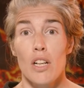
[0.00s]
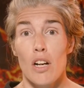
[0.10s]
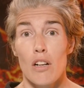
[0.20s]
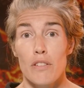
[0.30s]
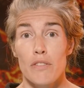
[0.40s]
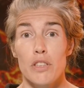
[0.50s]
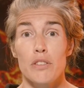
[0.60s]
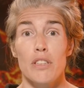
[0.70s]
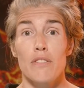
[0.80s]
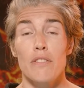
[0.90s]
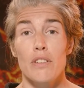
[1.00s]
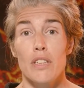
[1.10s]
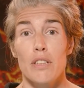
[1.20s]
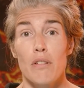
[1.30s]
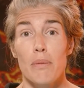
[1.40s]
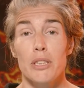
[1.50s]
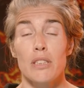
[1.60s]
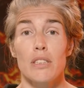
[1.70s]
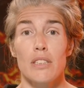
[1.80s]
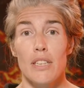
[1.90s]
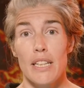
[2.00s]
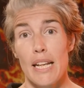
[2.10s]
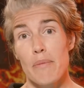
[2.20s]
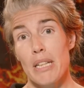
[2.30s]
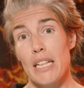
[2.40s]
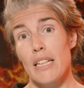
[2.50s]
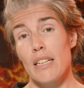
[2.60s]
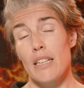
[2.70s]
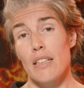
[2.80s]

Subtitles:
of effusive eruptions, namely